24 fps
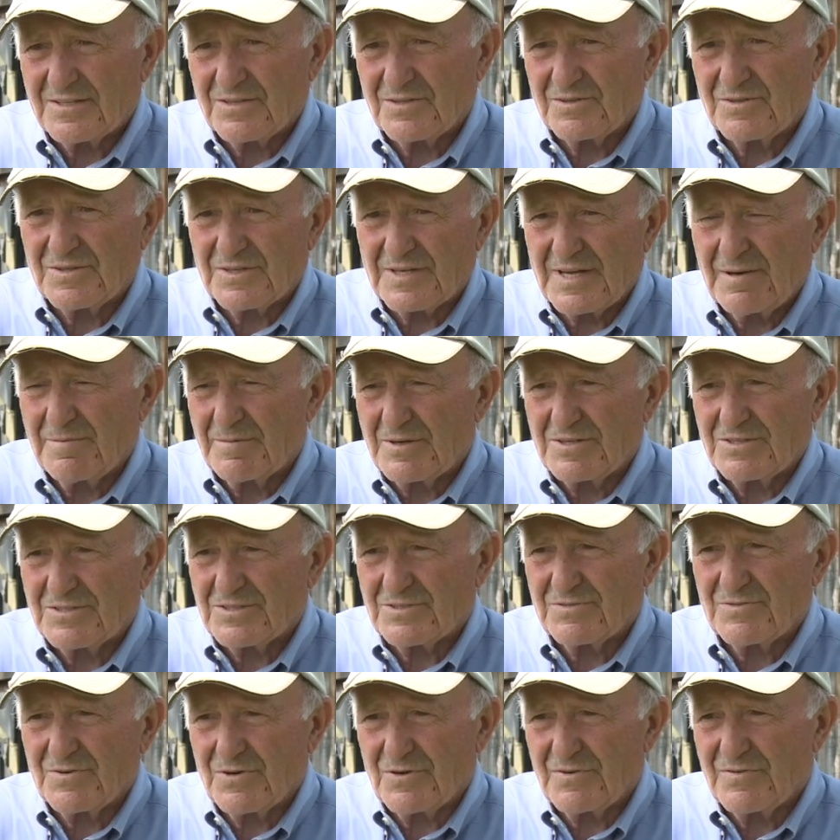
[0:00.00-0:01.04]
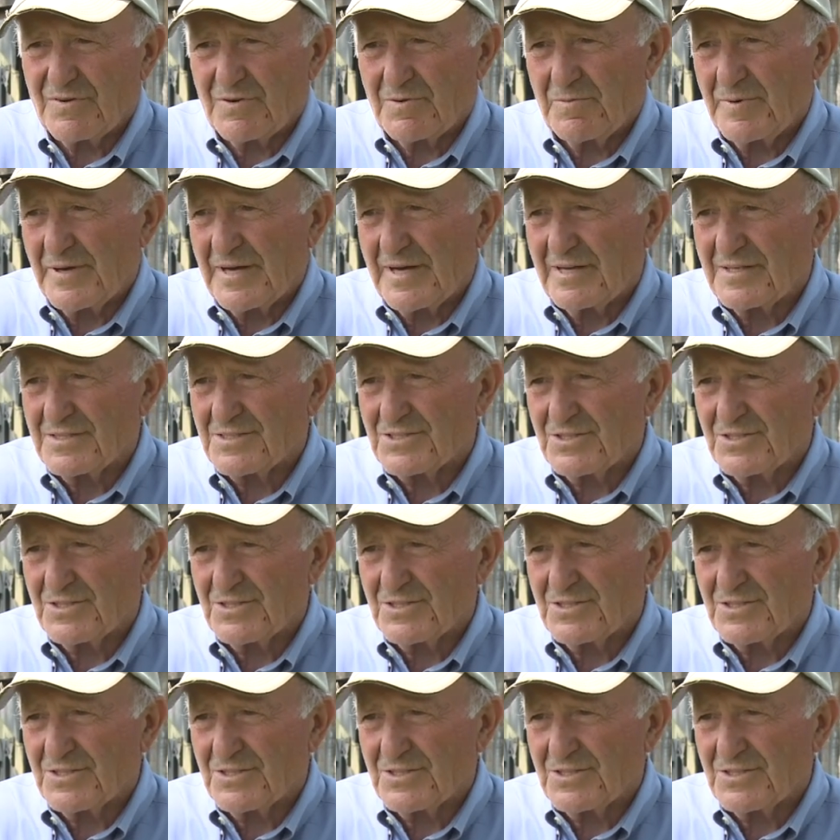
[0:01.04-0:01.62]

The chemicals are very, very bad.